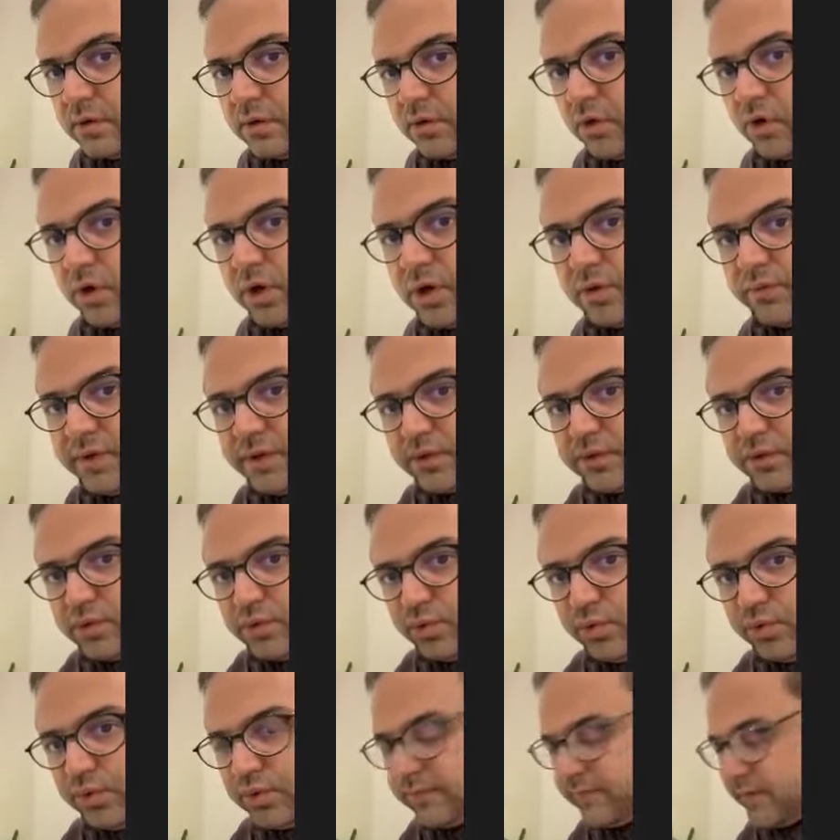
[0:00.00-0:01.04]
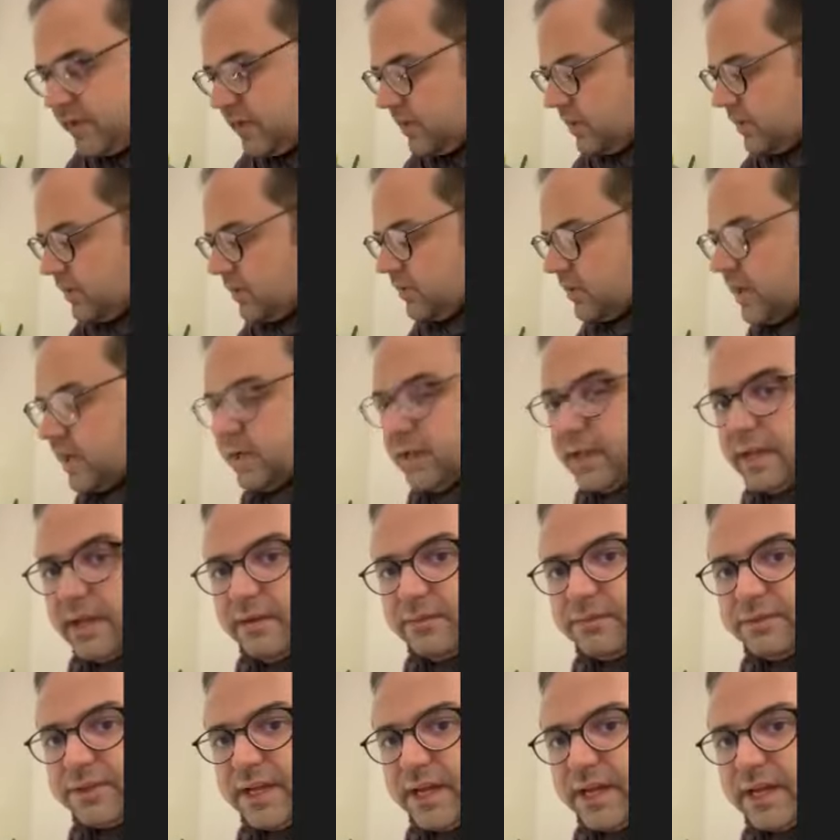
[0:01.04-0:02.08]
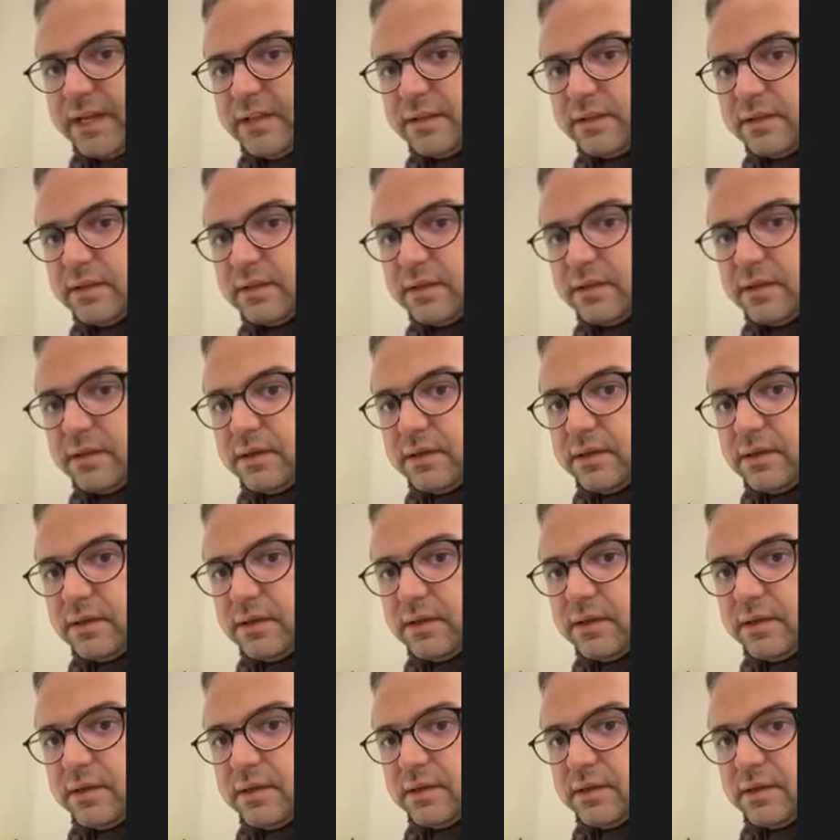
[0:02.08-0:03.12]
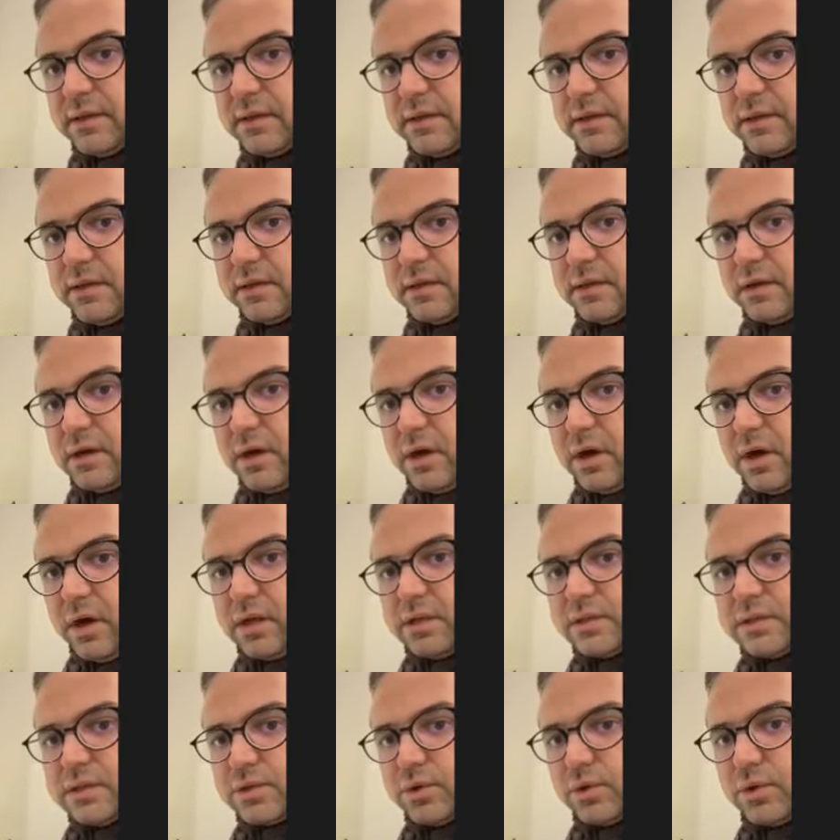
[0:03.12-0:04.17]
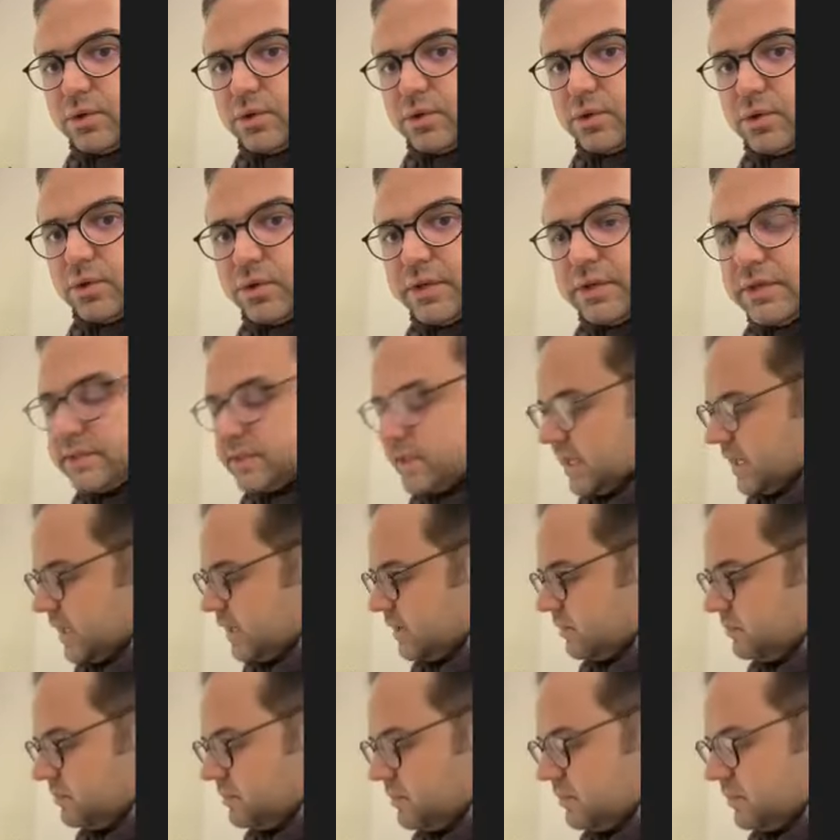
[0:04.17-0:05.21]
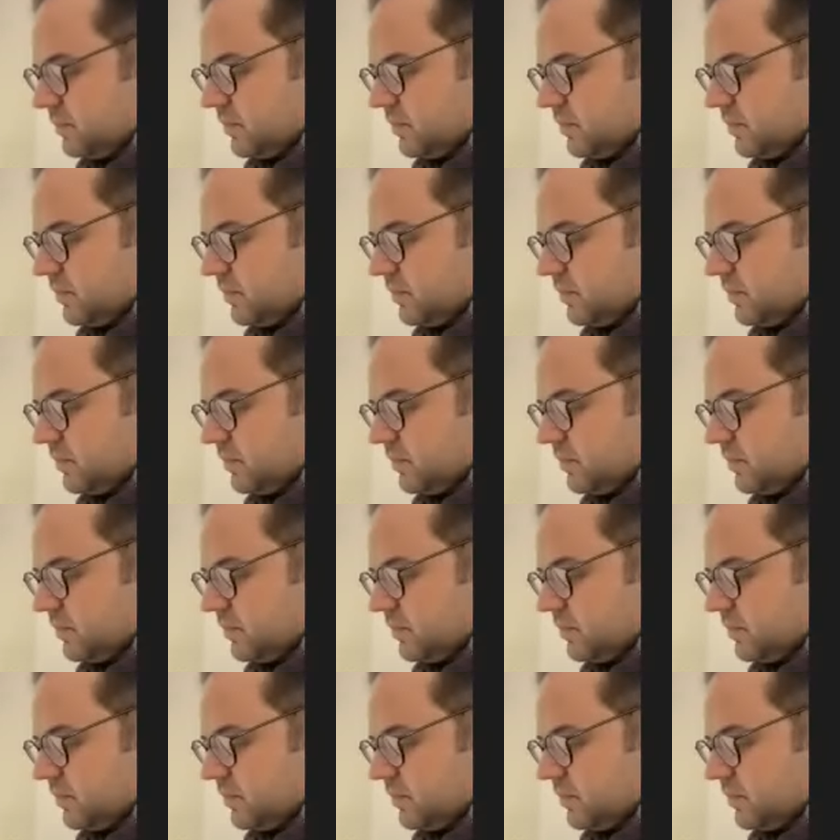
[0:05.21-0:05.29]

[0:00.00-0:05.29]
Only with two finger and left hand, also the same.